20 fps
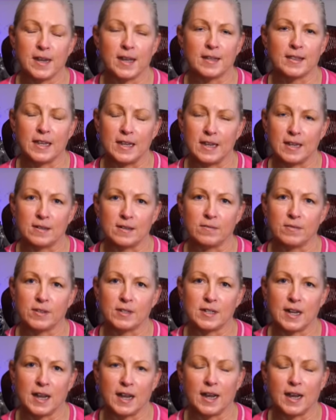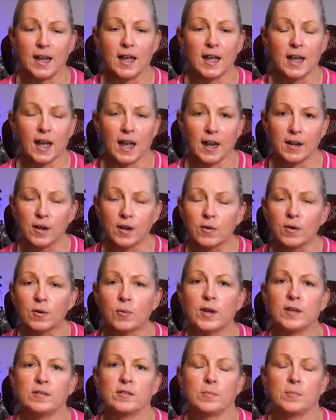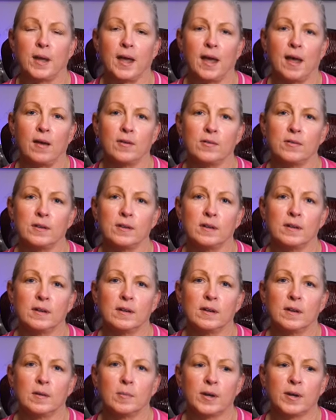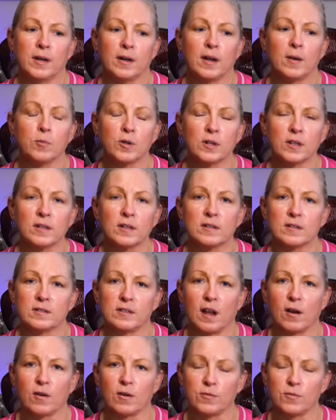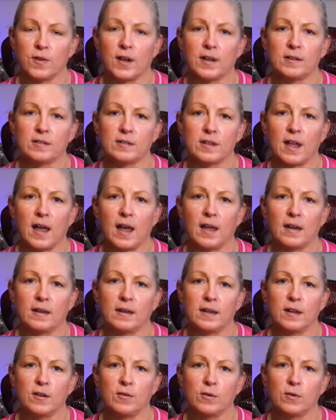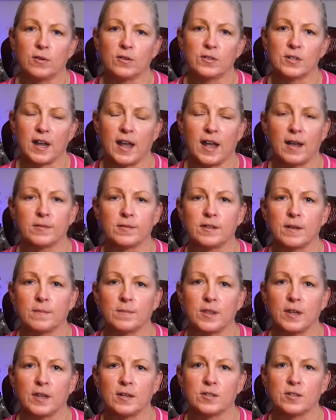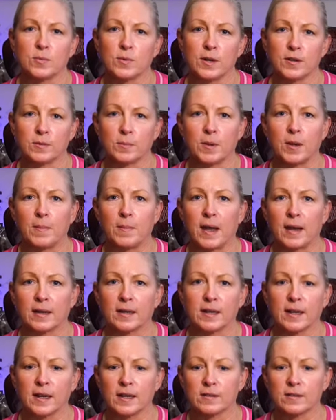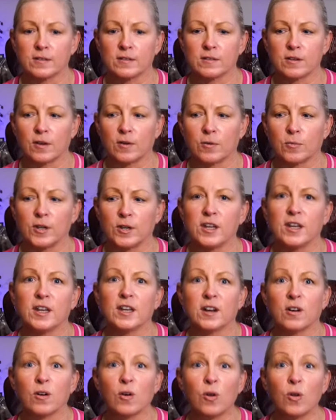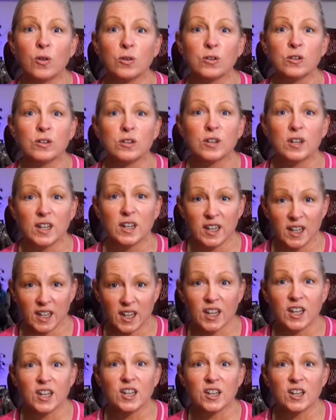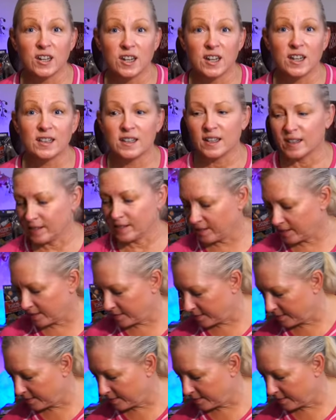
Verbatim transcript: at the end of the day i know it weighs a pound but i'm willing to sacrifice that in order to have something to rest my back against so when you get old you need this